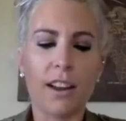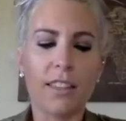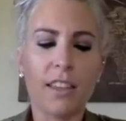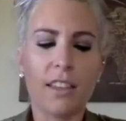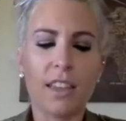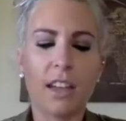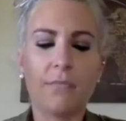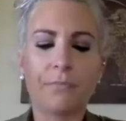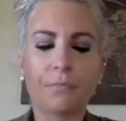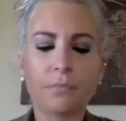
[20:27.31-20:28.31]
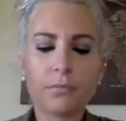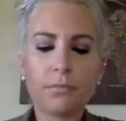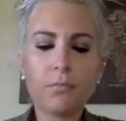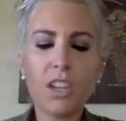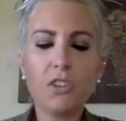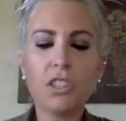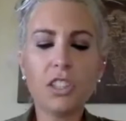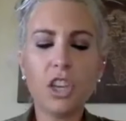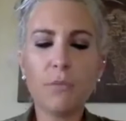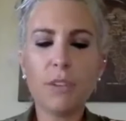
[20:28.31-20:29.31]
And I think that
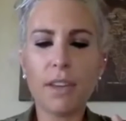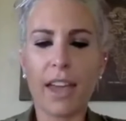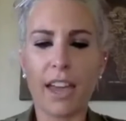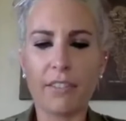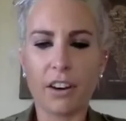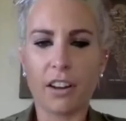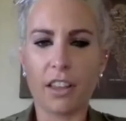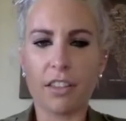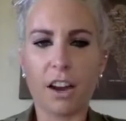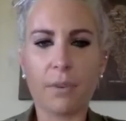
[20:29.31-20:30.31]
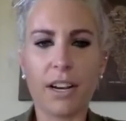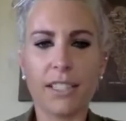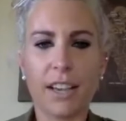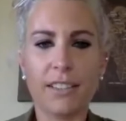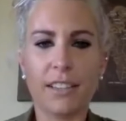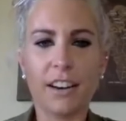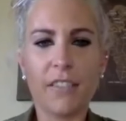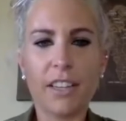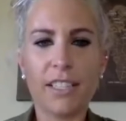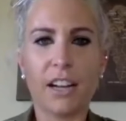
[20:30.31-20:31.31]
just human behavior and the thought process in and
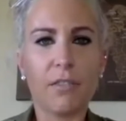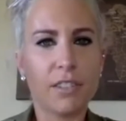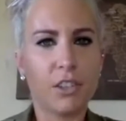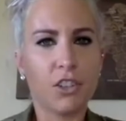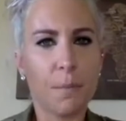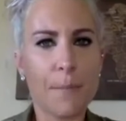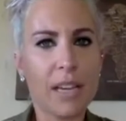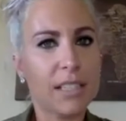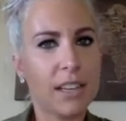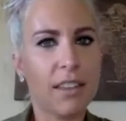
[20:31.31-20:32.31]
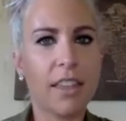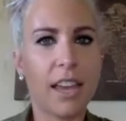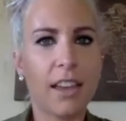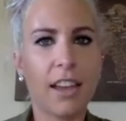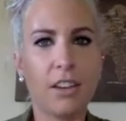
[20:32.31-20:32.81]
of itself is such an amazing thing.